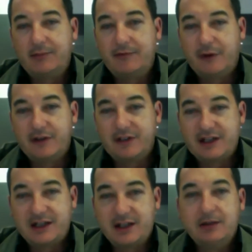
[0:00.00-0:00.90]
for the
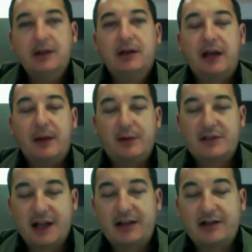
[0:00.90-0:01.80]
city. They were
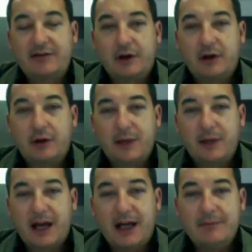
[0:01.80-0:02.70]
selected for a group
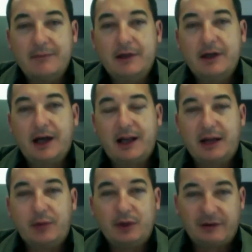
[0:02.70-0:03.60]
game, and
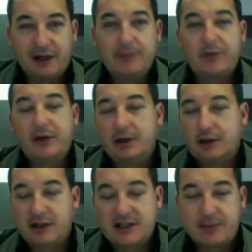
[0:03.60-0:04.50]
then we developed
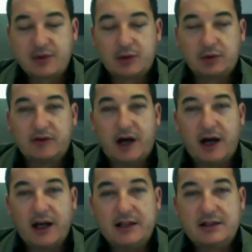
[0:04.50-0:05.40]
the conceptual
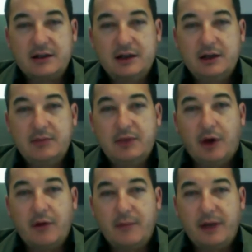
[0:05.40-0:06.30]
designs
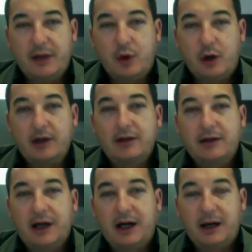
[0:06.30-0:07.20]
beyond the bid work
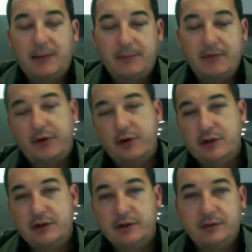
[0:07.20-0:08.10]
through
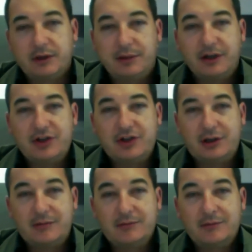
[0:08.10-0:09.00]
to completion
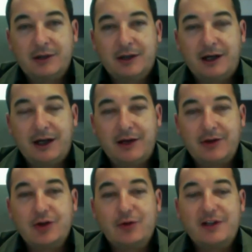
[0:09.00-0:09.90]
and the
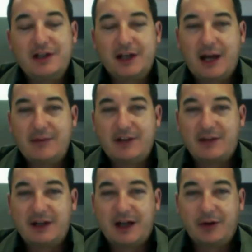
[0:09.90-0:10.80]
2 recent games that have
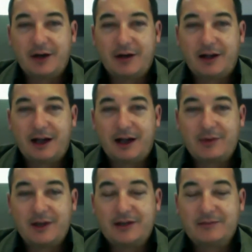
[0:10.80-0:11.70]
been held there in the last week.